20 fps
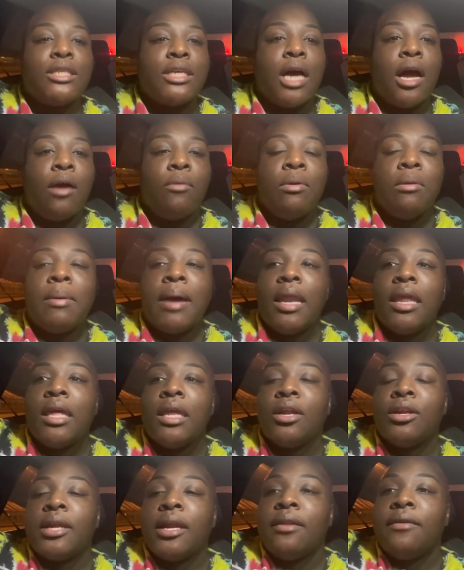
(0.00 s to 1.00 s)
y'all, we about to get
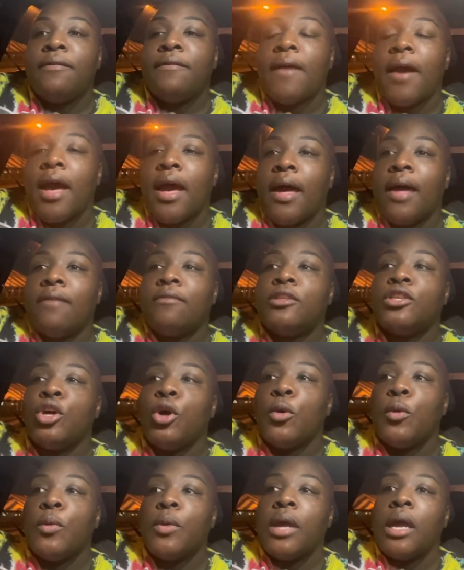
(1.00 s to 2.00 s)
on 95 to
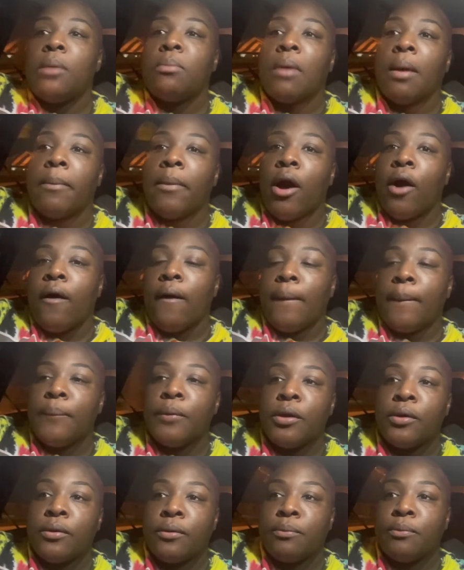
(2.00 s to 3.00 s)
go get my mom,
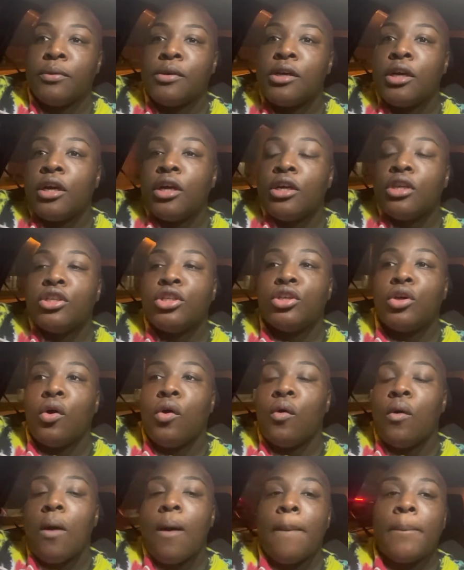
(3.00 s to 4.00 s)
you know.
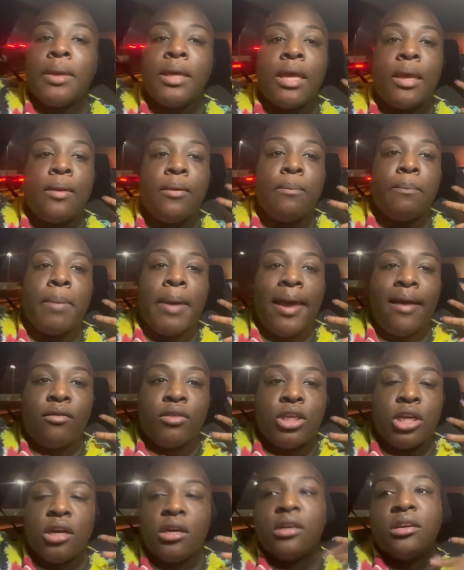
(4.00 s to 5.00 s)
So I'm gonna get back with
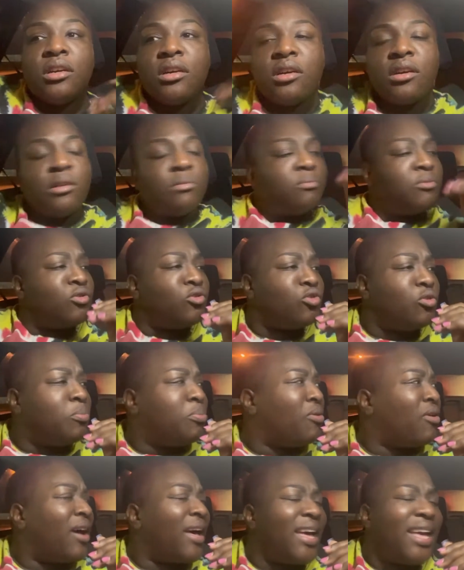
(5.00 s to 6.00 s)
y'all cool,
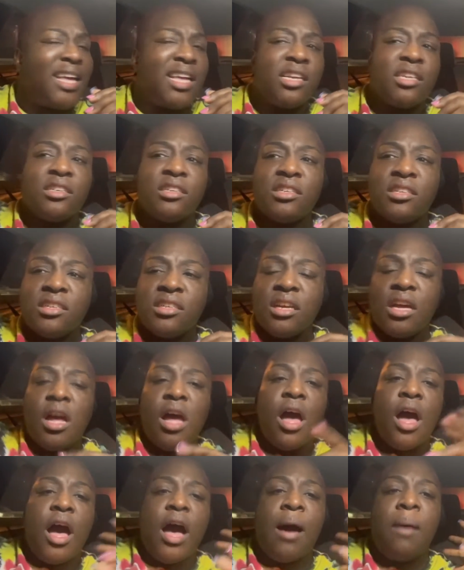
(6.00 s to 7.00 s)
boy.
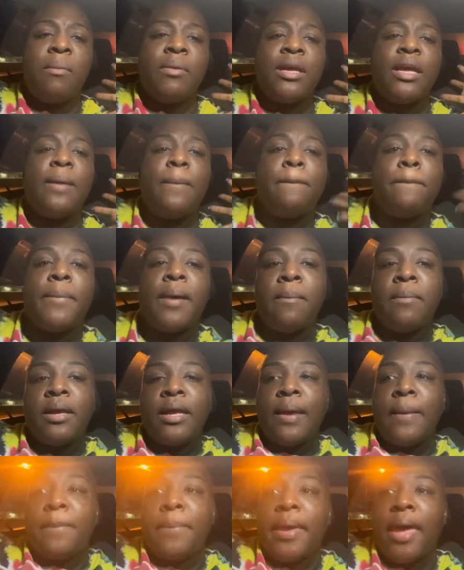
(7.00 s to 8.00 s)
I'm gonna get I'm gonna
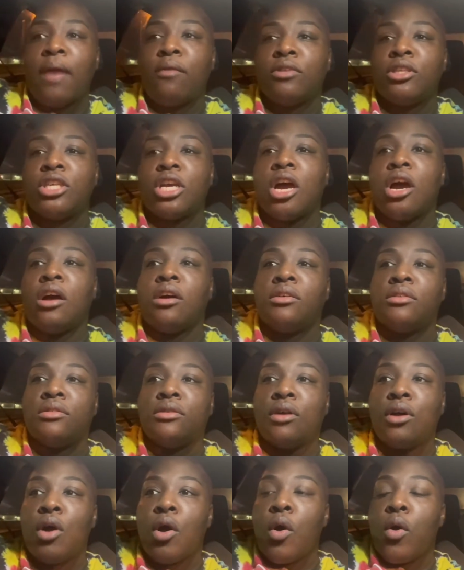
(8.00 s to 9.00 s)
get back with y'all
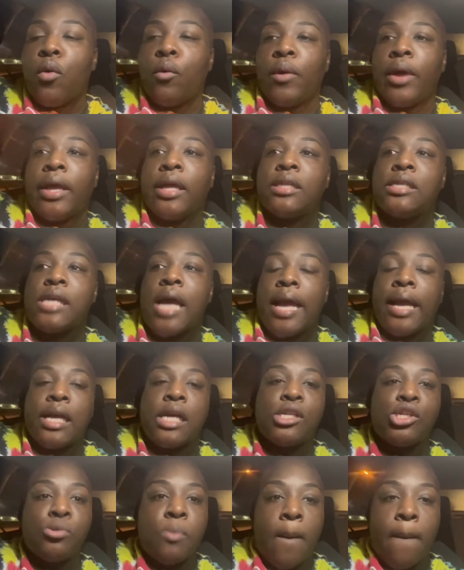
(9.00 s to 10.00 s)
once I
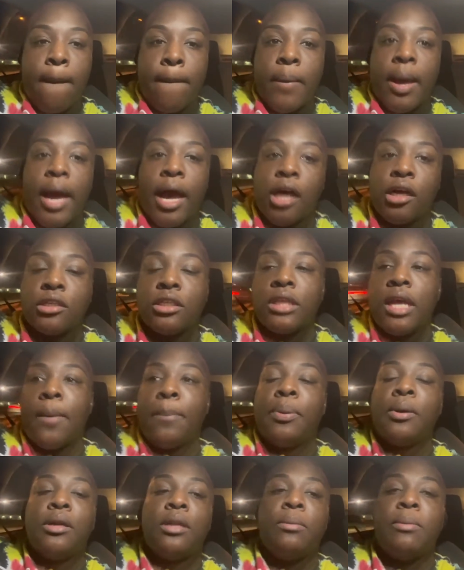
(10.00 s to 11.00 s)
get to my mama house and
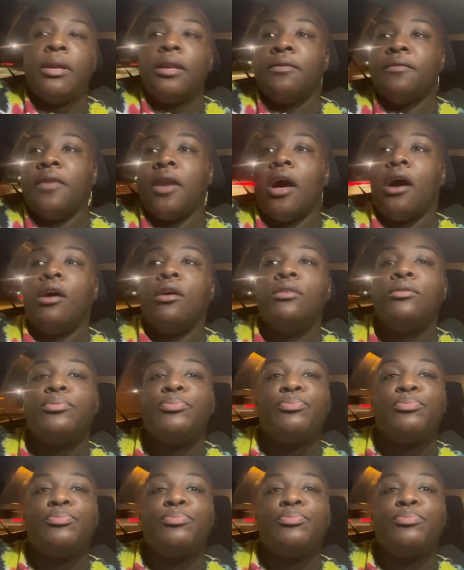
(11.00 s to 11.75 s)
put them in the vlog.